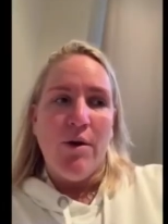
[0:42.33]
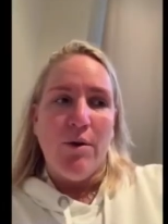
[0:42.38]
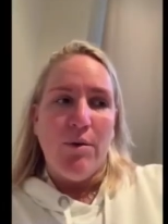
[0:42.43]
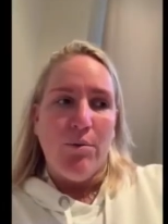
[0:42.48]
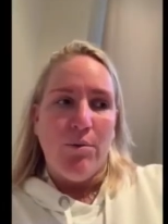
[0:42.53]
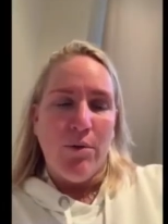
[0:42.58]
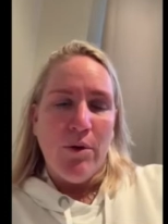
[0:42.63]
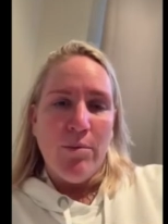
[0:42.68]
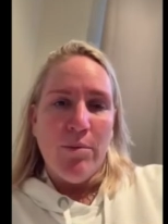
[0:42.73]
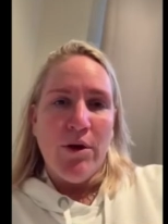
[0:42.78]

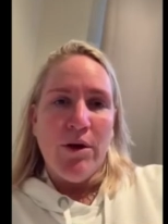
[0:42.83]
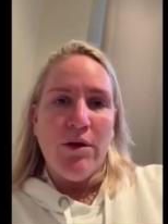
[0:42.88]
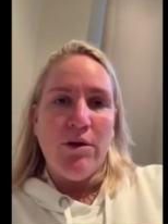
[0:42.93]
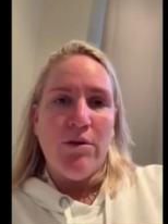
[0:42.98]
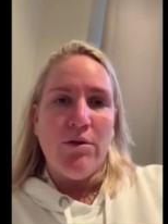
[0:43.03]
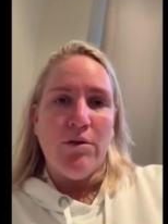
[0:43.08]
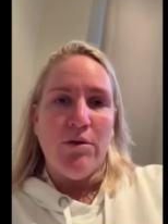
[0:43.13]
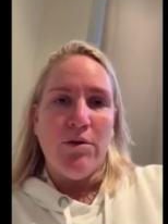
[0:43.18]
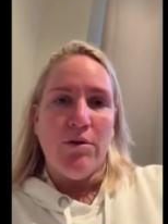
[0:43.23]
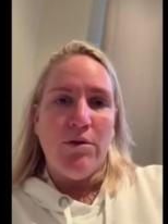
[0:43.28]
women
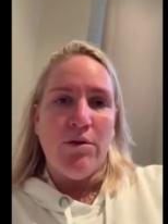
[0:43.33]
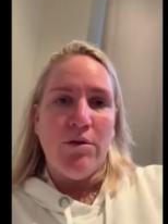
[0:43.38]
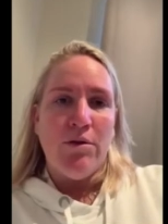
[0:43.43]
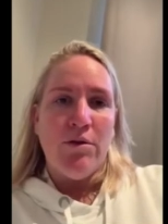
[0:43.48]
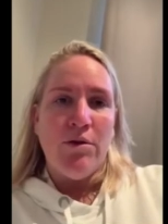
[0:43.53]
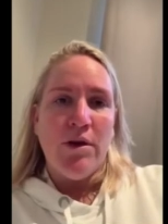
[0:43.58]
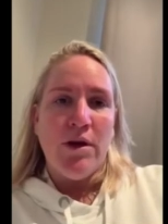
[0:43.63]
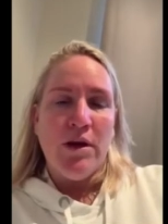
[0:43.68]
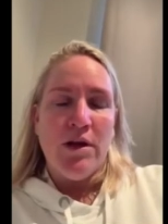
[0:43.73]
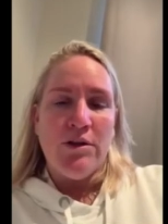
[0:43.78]

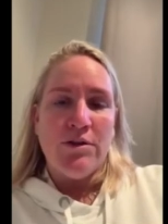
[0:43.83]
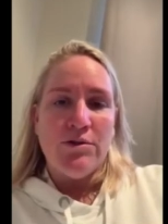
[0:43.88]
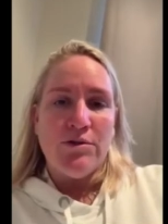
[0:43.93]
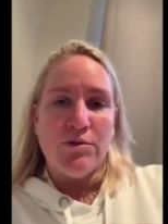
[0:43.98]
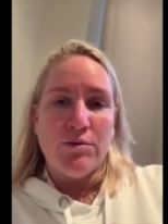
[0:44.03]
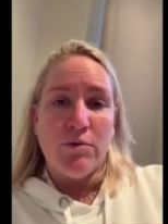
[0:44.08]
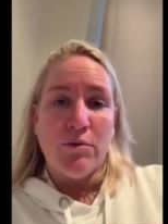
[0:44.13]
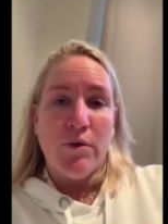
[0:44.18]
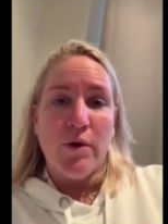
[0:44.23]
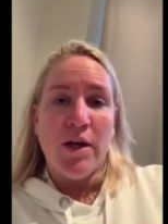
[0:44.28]
who
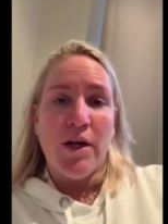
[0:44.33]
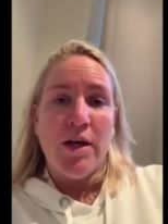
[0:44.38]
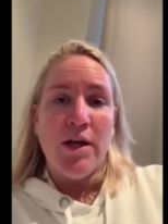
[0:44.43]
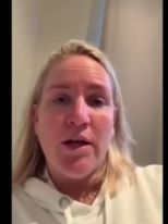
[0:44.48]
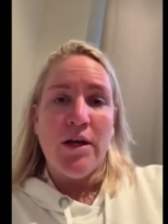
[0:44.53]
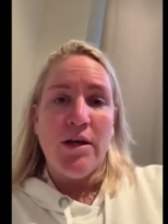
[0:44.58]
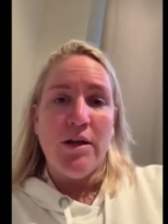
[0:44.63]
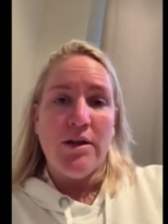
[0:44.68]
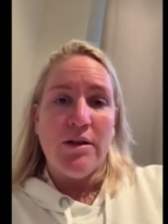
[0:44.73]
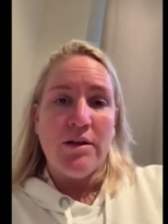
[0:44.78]
enjoy
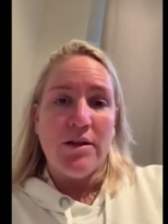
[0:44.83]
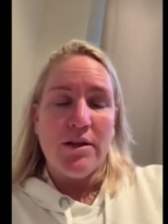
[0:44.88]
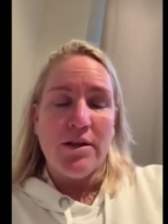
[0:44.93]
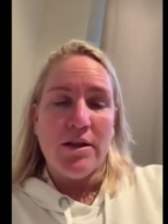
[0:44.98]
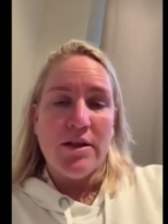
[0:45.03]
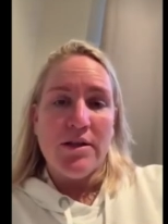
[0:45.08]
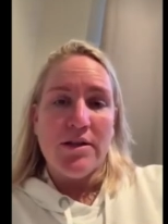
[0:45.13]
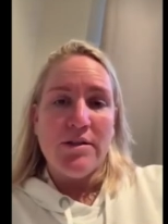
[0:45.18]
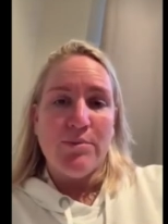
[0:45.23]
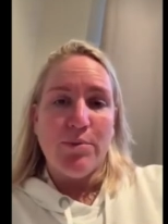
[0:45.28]

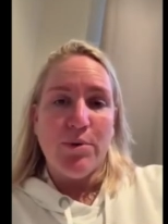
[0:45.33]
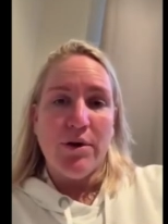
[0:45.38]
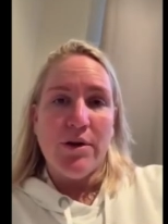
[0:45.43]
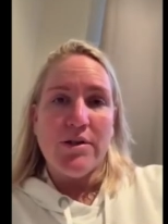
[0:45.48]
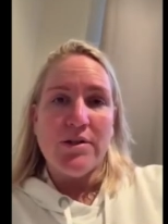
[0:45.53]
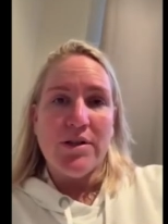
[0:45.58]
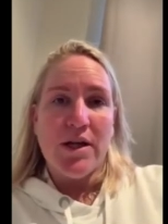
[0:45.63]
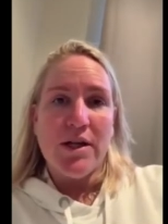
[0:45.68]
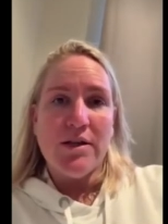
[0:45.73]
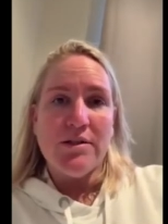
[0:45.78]
this
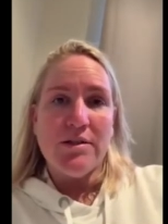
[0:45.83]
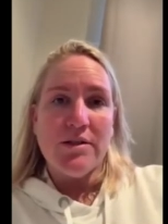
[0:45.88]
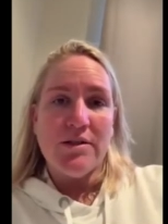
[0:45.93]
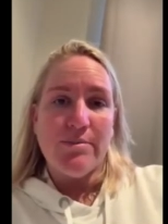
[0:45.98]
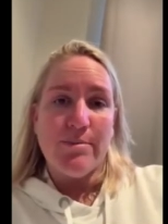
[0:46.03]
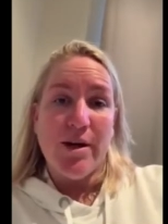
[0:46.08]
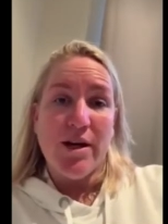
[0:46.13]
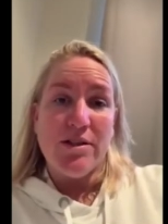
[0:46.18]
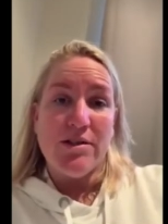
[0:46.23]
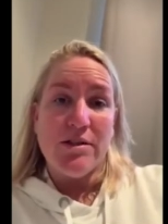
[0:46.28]
process
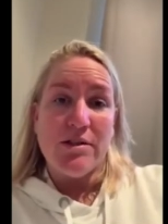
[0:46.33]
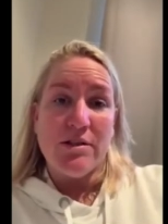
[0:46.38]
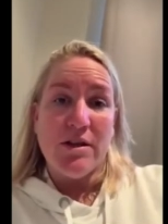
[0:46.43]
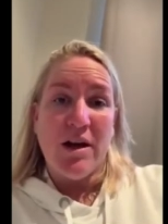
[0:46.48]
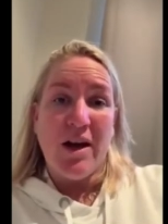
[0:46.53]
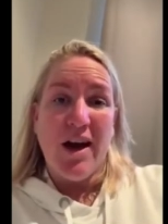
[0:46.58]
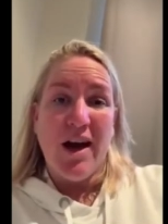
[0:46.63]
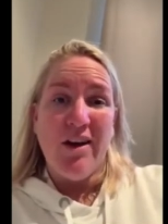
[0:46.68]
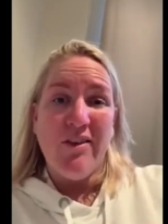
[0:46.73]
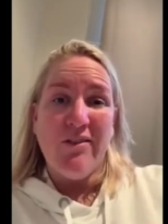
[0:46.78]
as much as
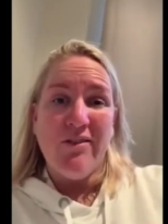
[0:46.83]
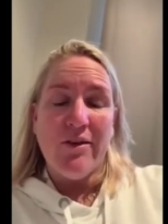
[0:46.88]
I have.